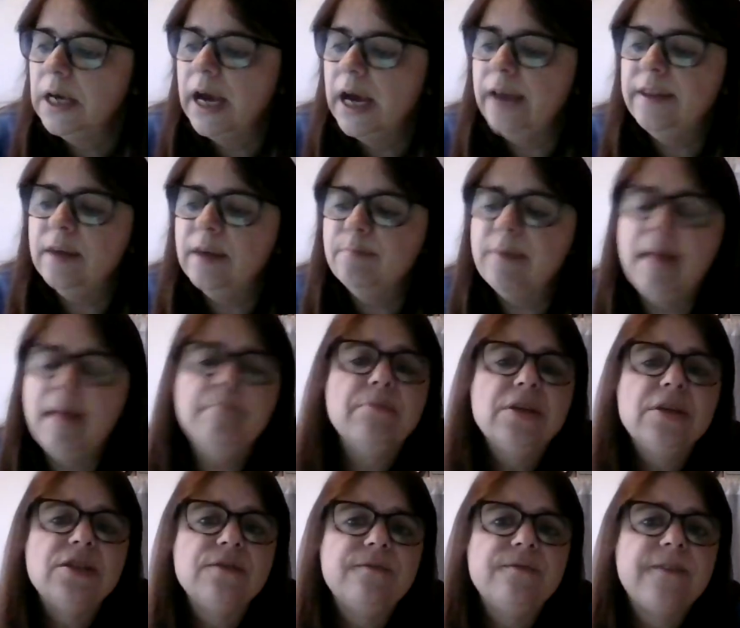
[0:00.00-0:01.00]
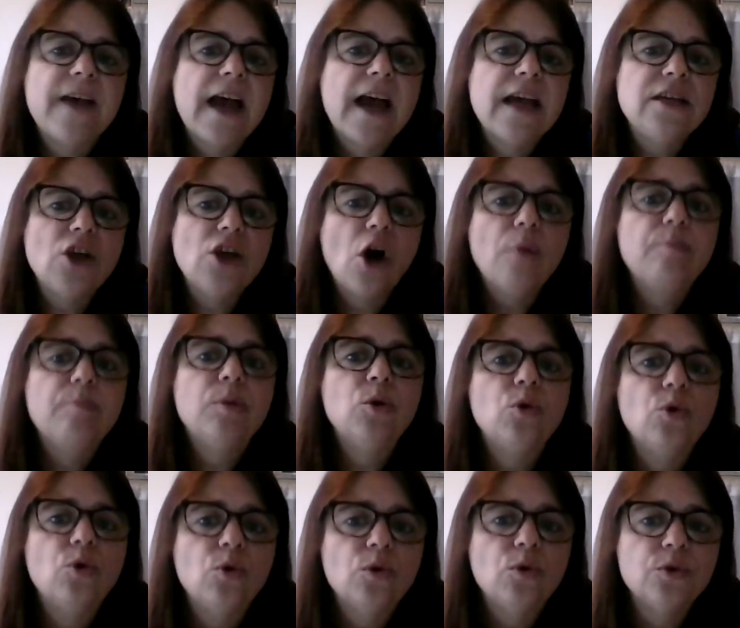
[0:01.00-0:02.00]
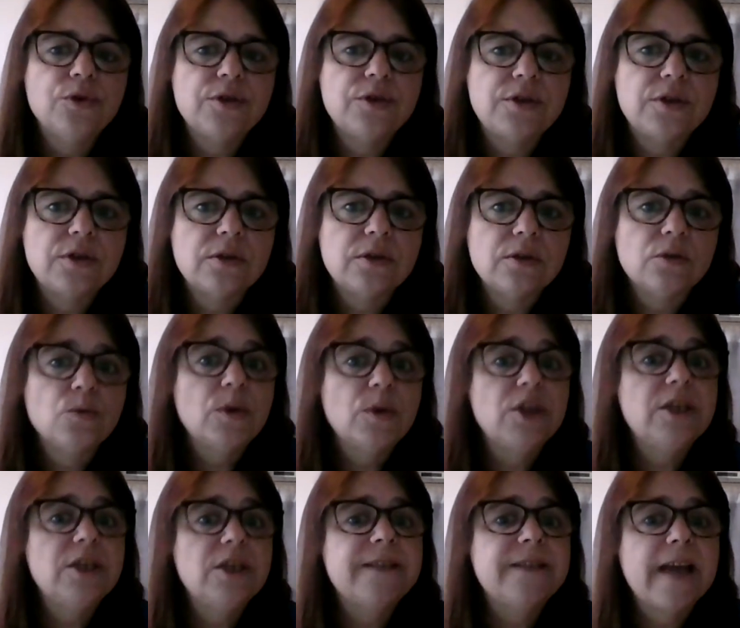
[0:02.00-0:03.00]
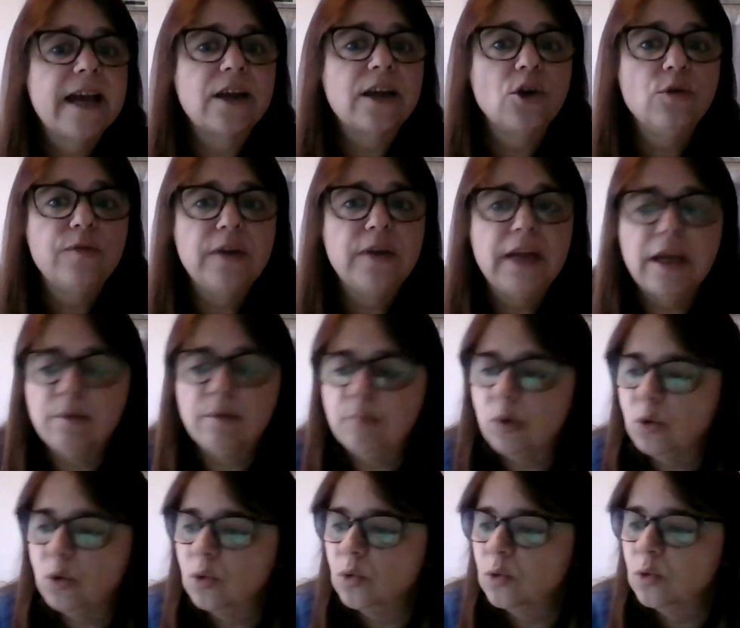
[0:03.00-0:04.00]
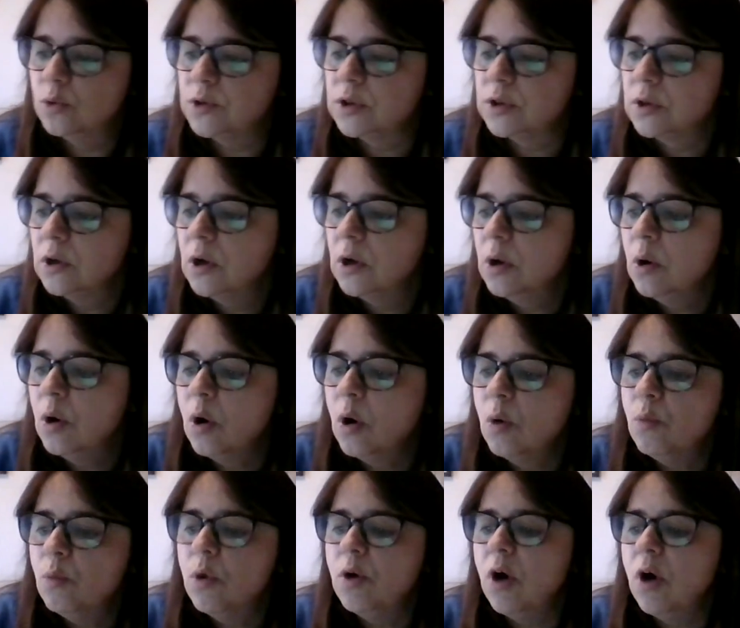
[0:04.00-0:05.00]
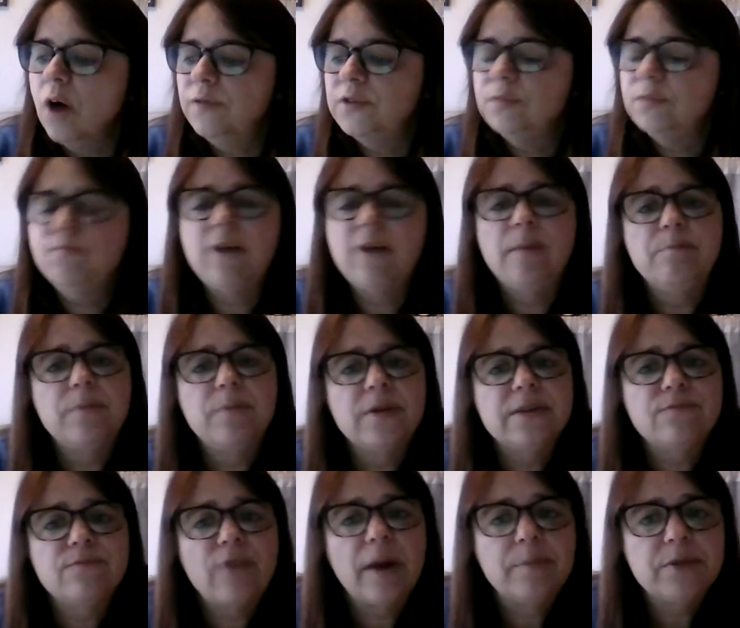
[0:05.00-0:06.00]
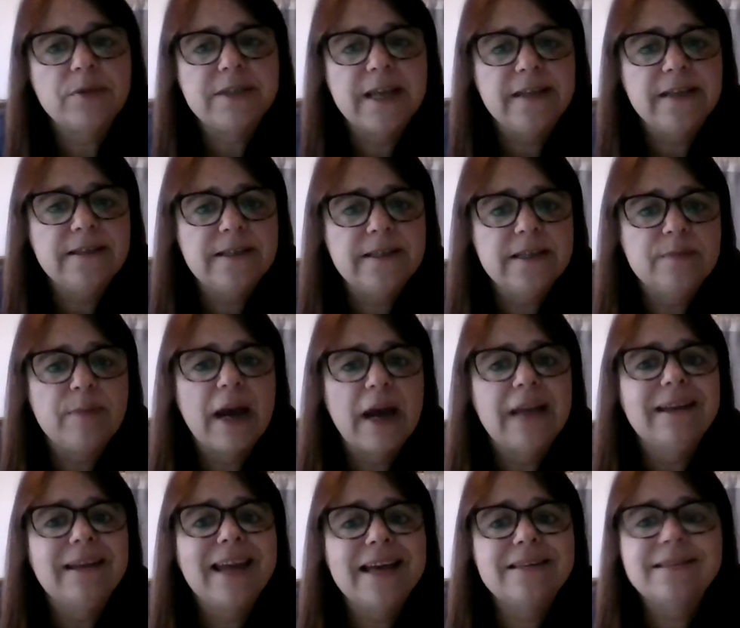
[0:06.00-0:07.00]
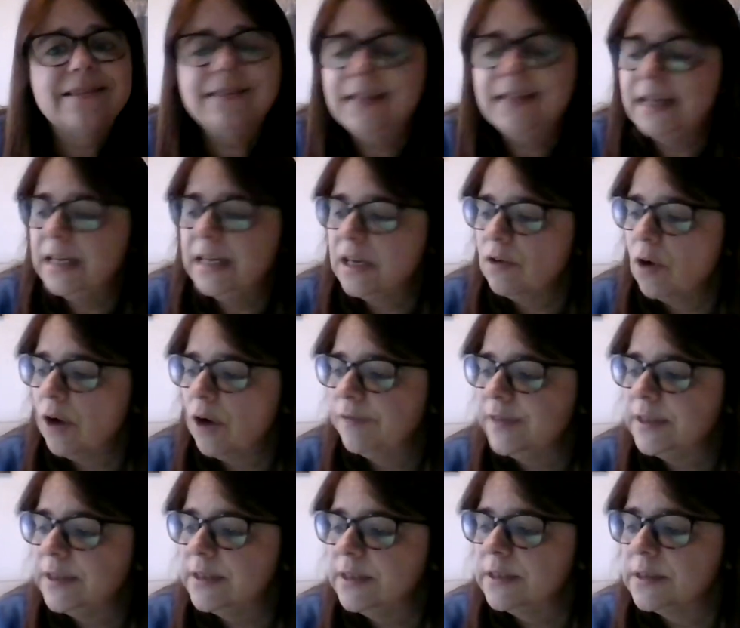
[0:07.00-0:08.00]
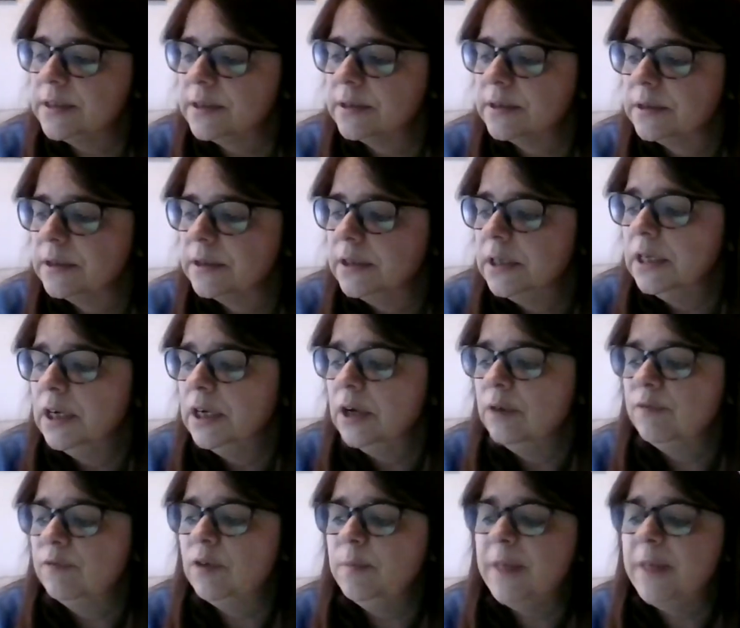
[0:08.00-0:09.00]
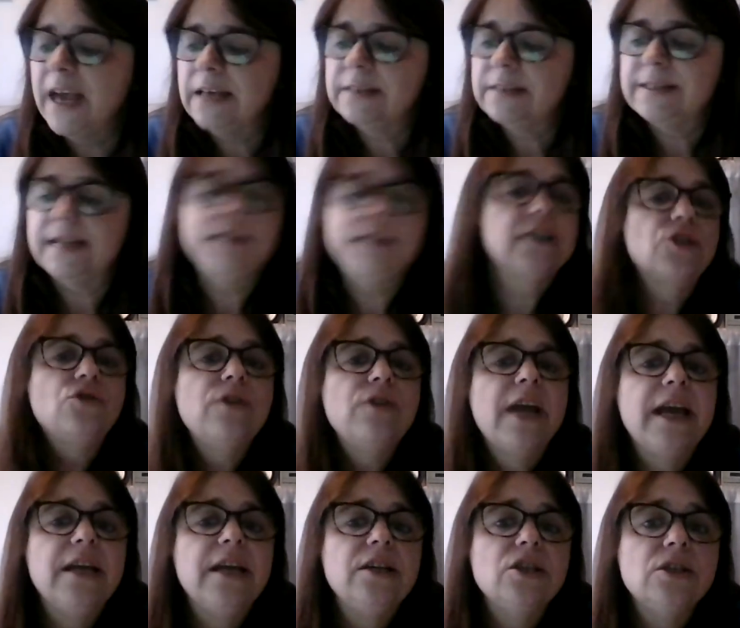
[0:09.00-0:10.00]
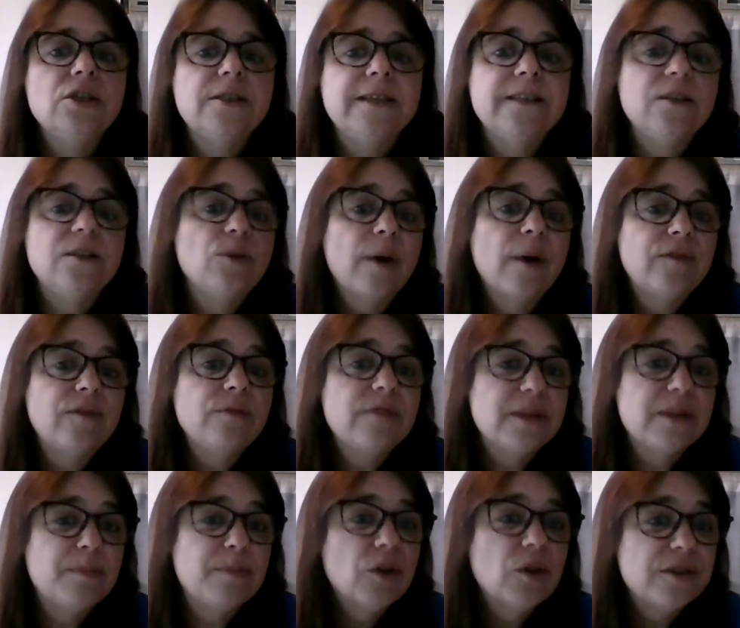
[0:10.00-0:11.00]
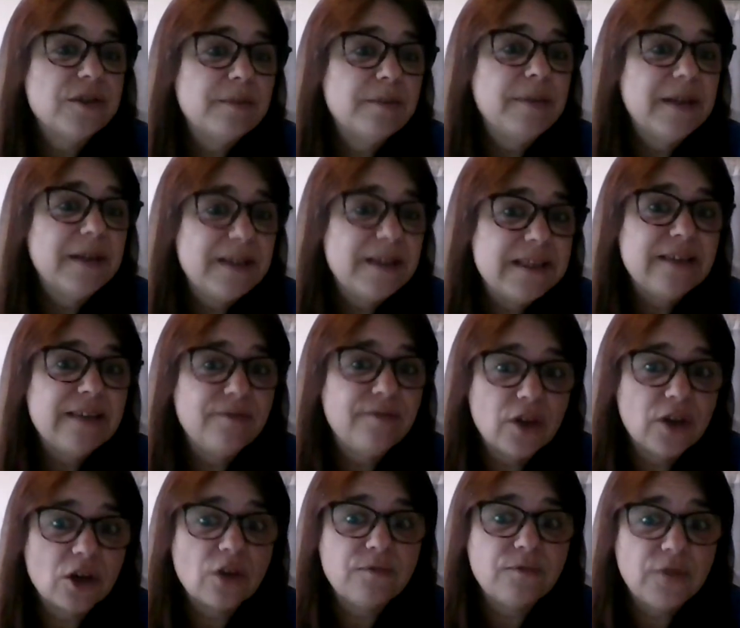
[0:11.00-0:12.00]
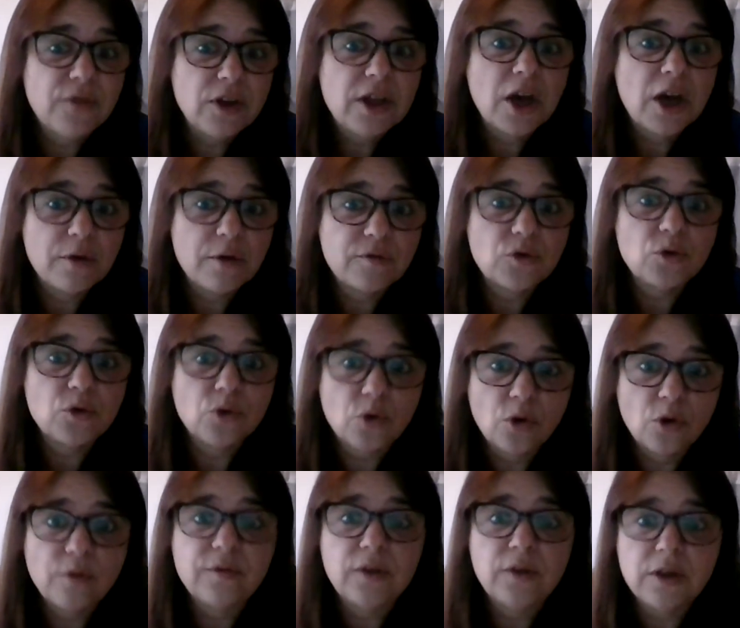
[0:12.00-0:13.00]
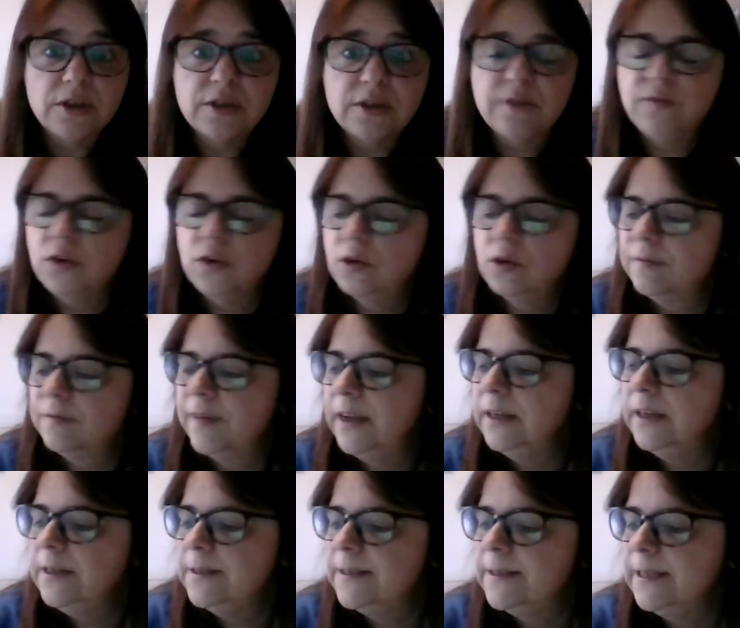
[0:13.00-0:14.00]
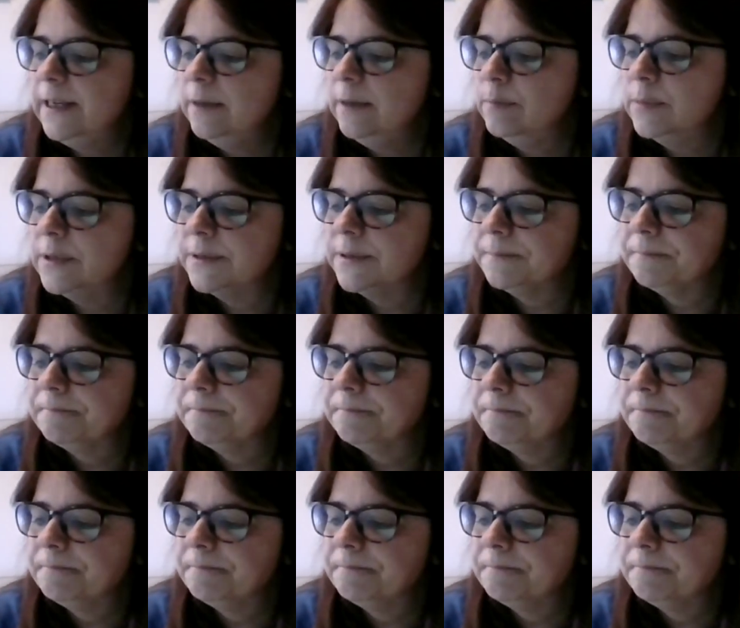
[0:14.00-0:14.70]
and that members of their yacht boards, which is their governing boards, were often represented by less senior officers from their statutory agencies who have the responsibility for the overall governance of youth offending teams.